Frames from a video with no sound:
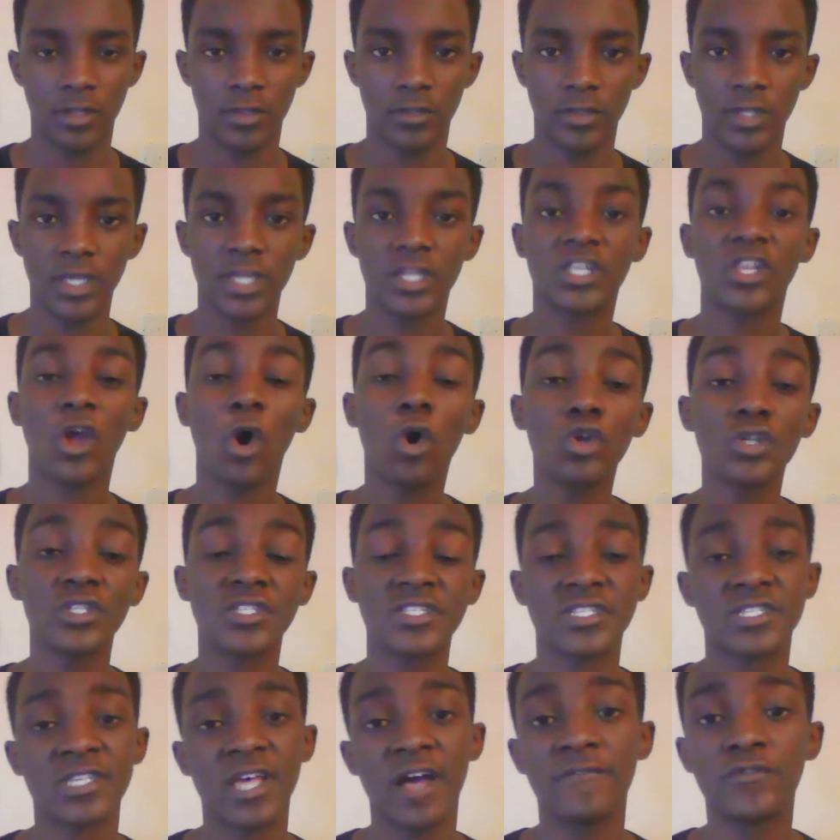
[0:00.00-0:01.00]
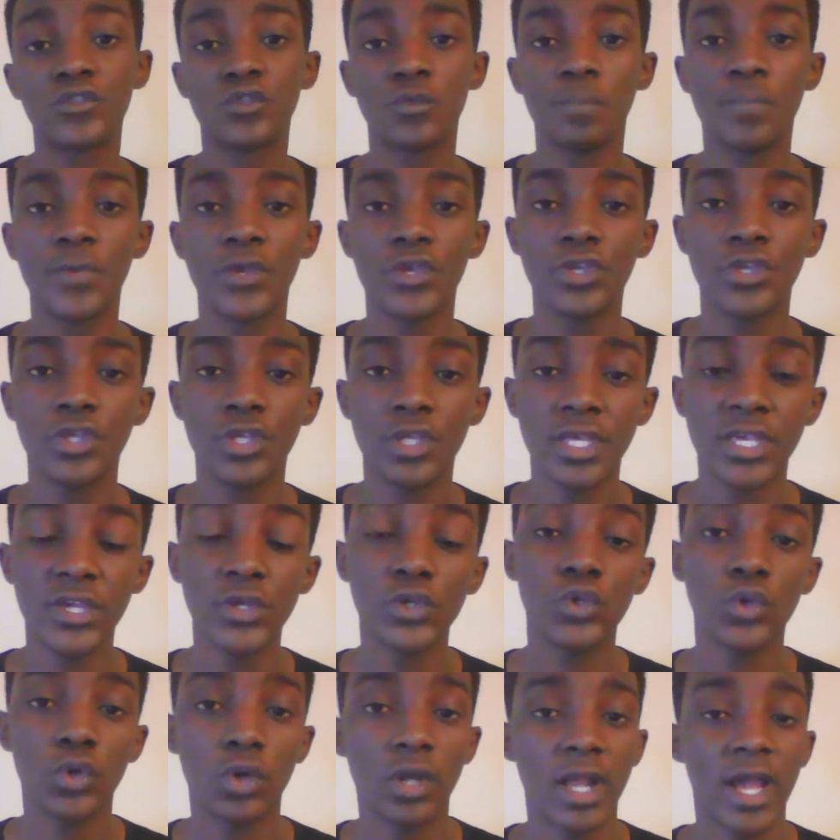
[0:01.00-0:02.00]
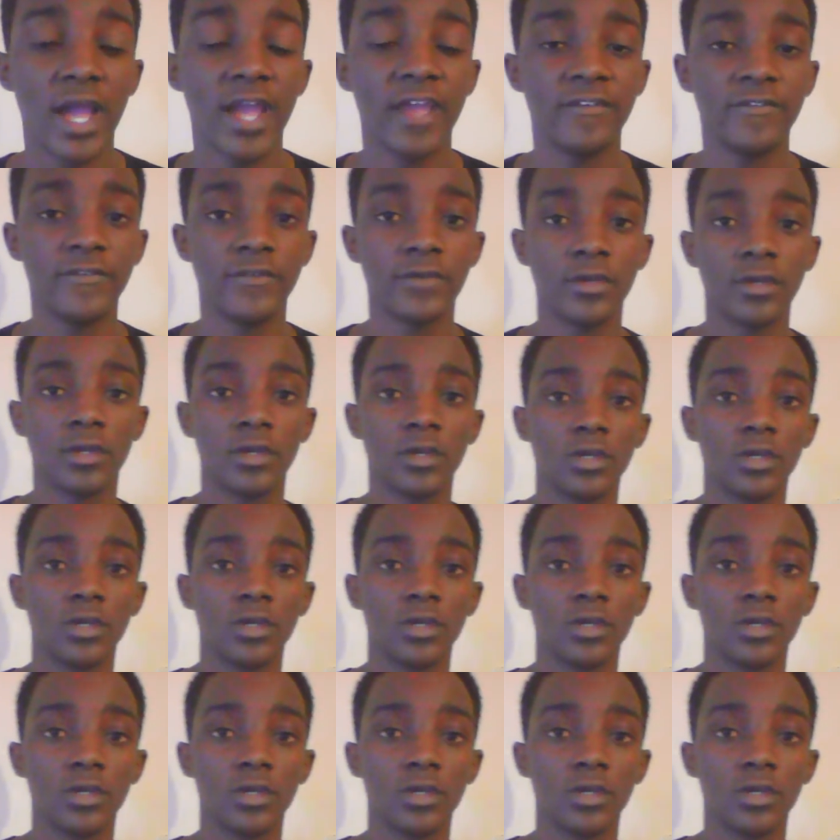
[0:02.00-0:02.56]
They don't deserve to be in your life.